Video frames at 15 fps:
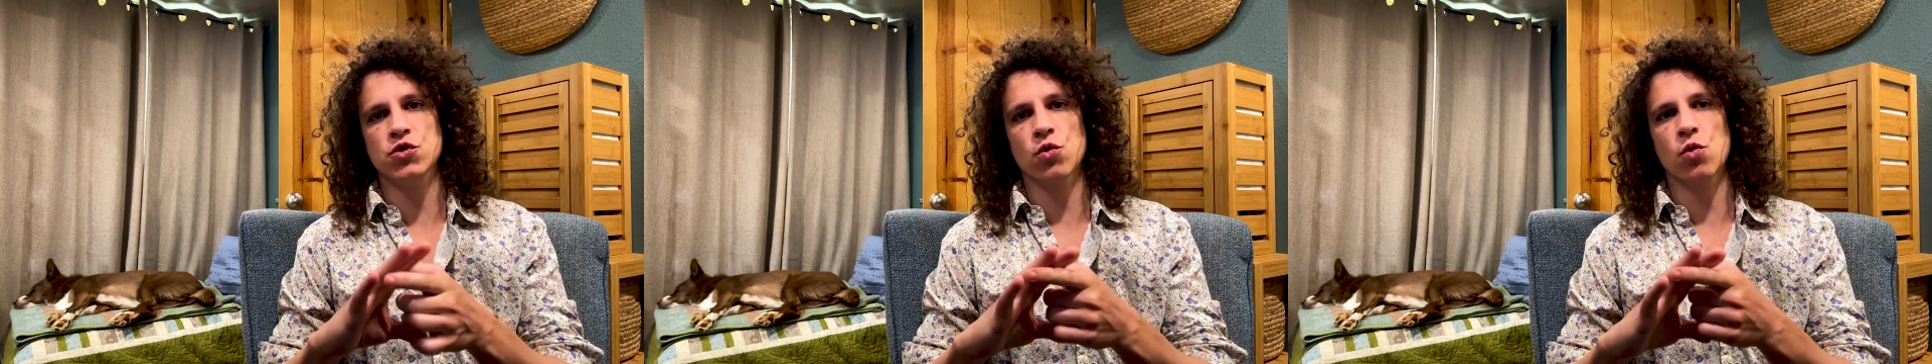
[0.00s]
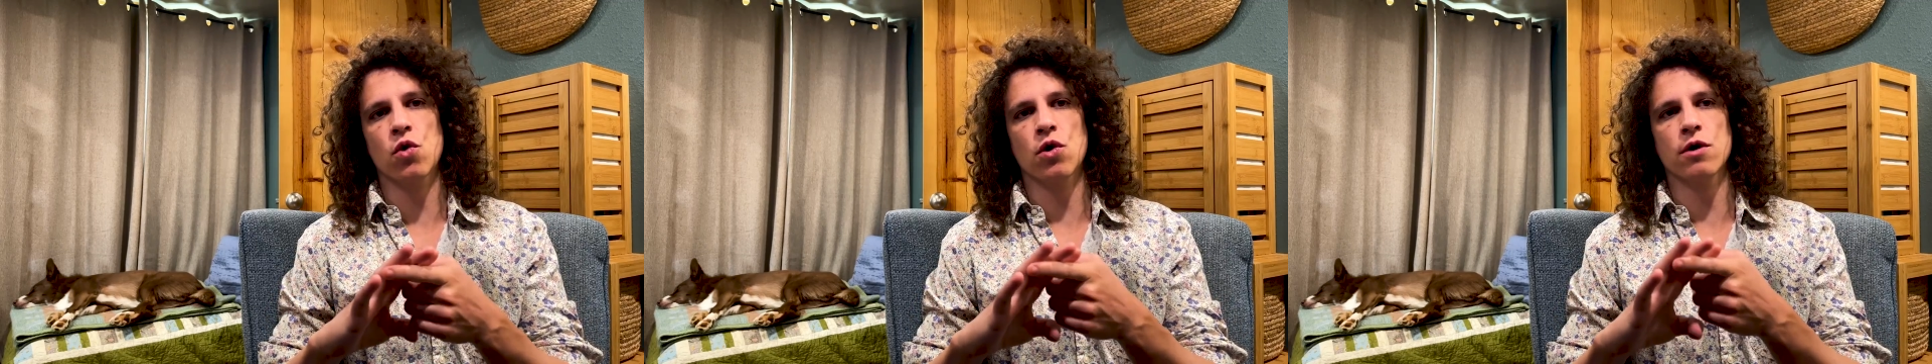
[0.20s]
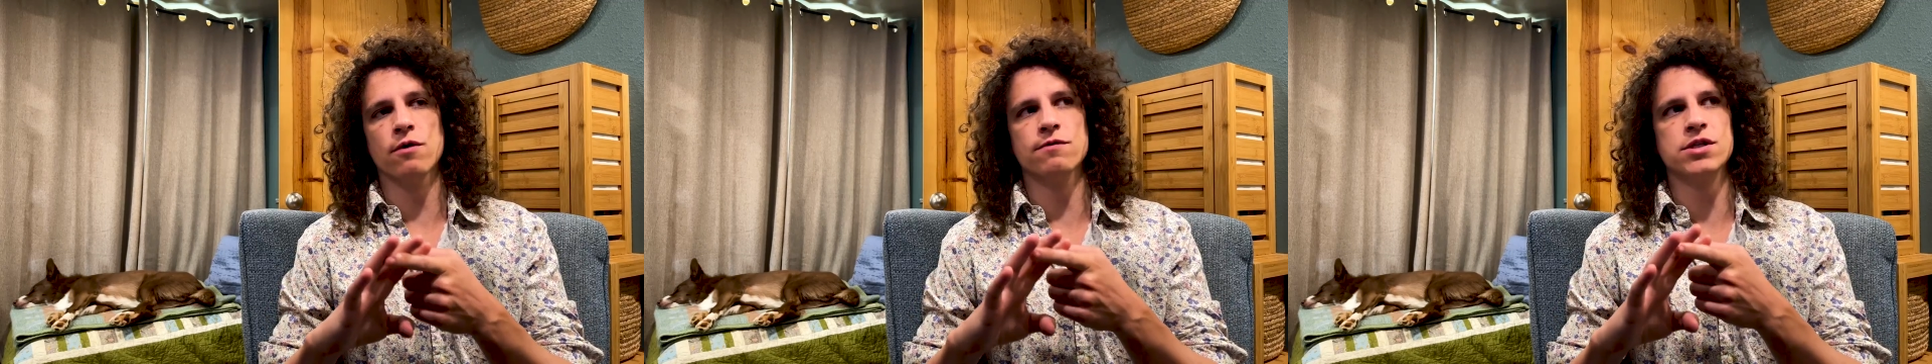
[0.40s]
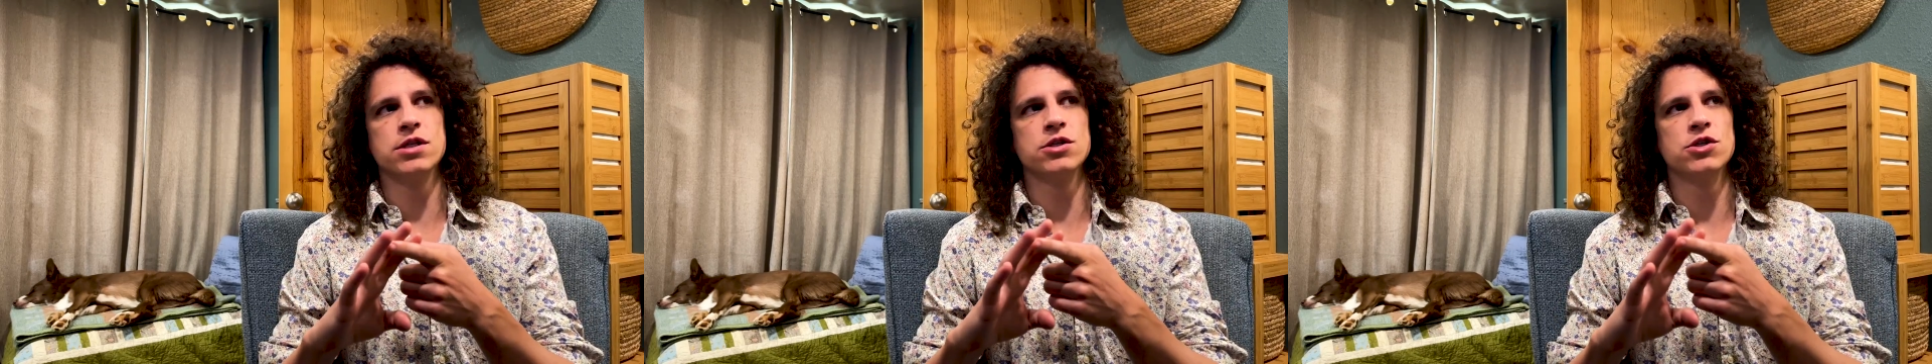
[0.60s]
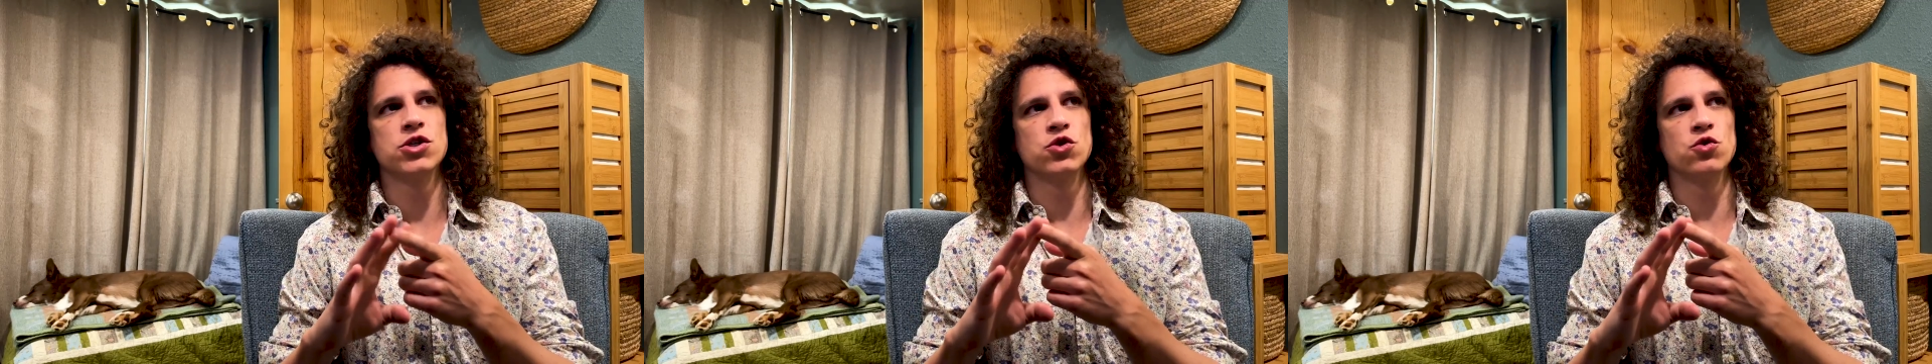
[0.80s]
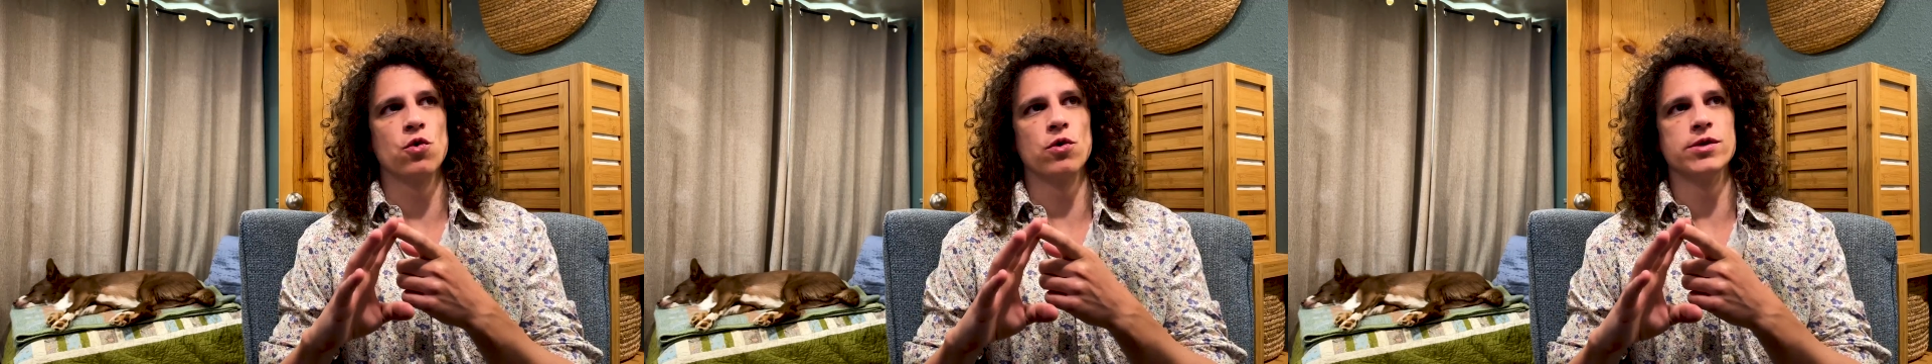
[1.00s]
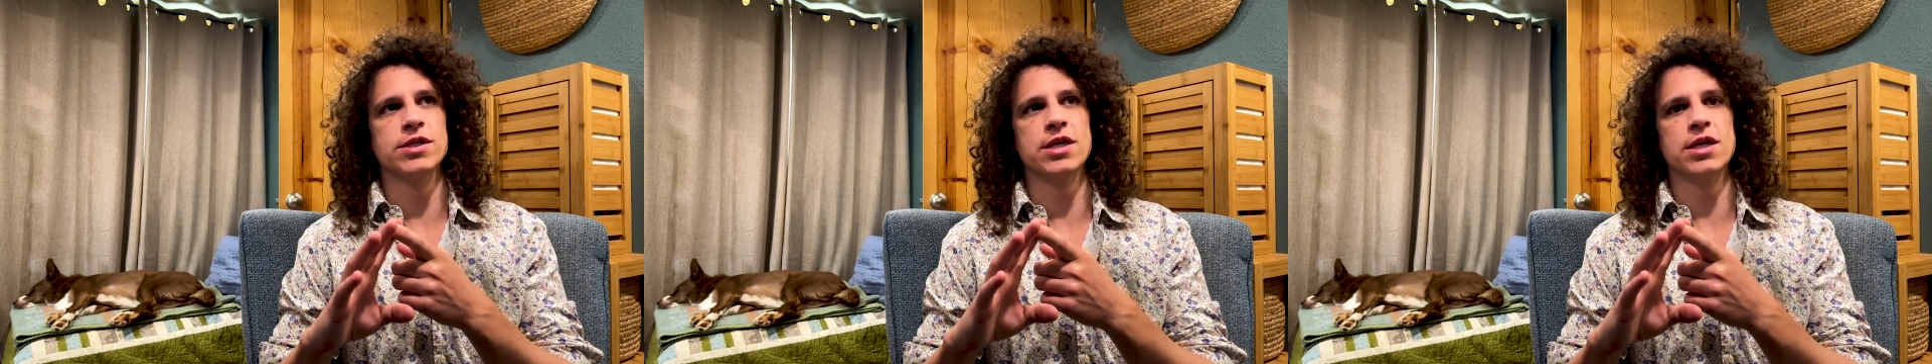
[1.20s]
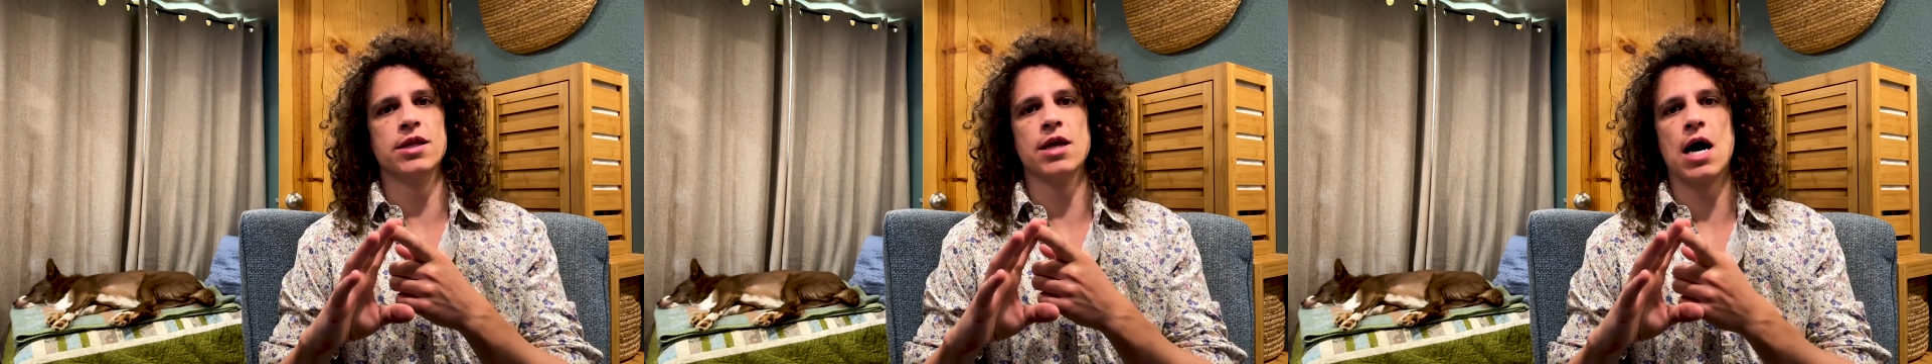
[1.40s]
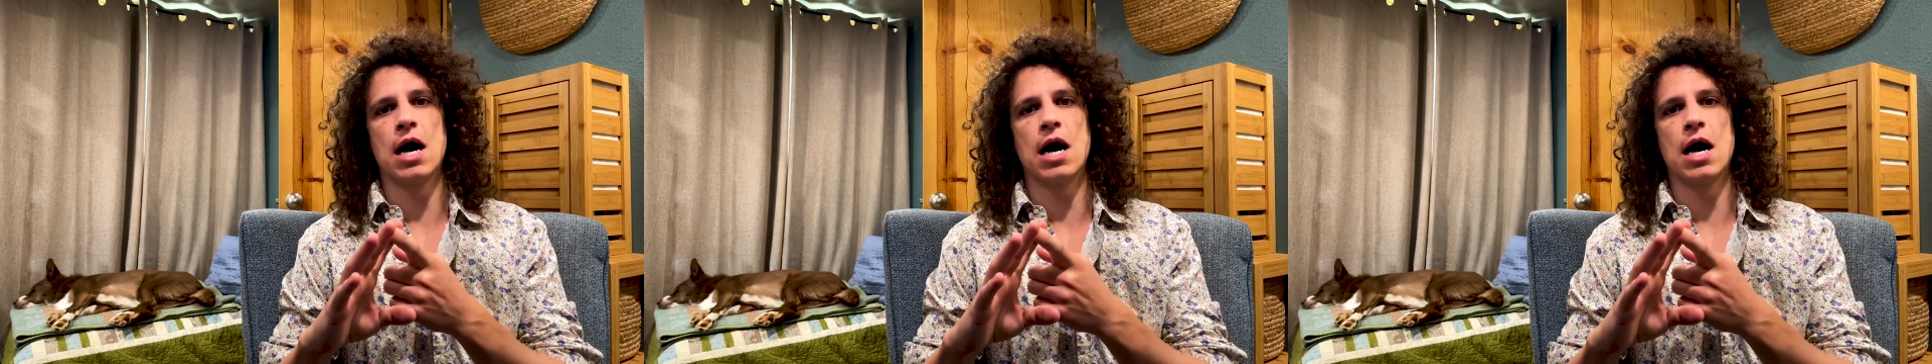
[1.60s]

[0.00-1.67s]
dwarves' swords in The